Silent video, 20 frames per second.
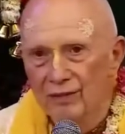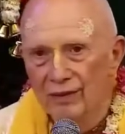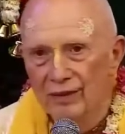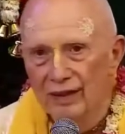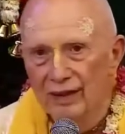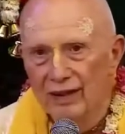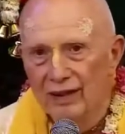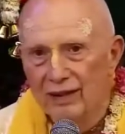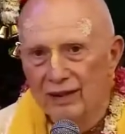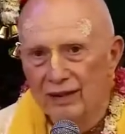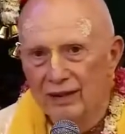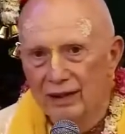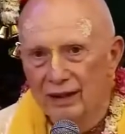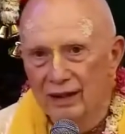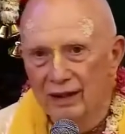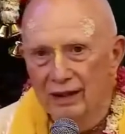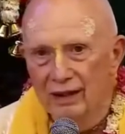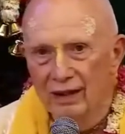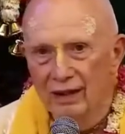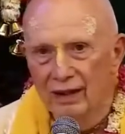Please
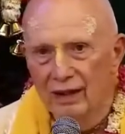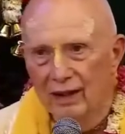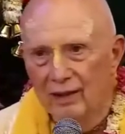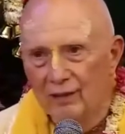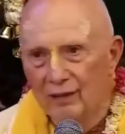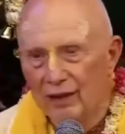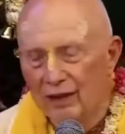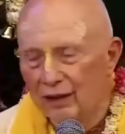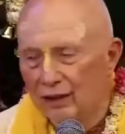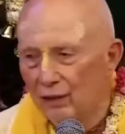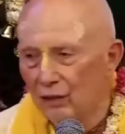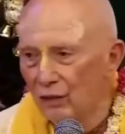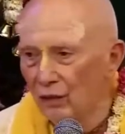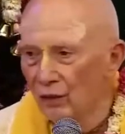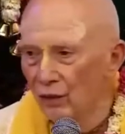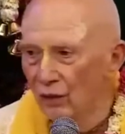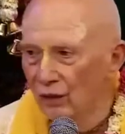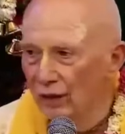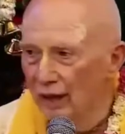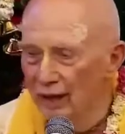get, let him get
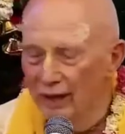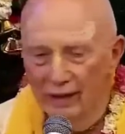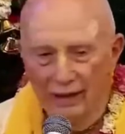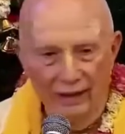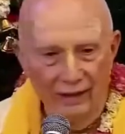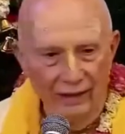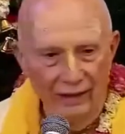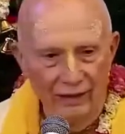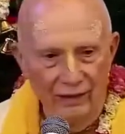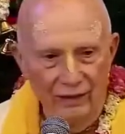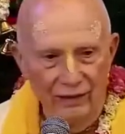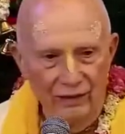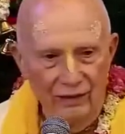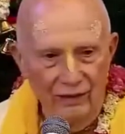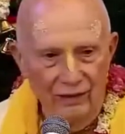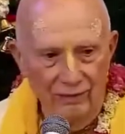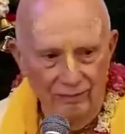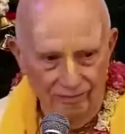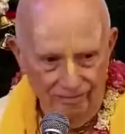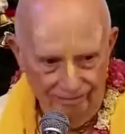all
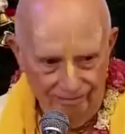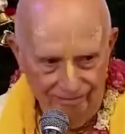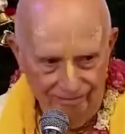A's."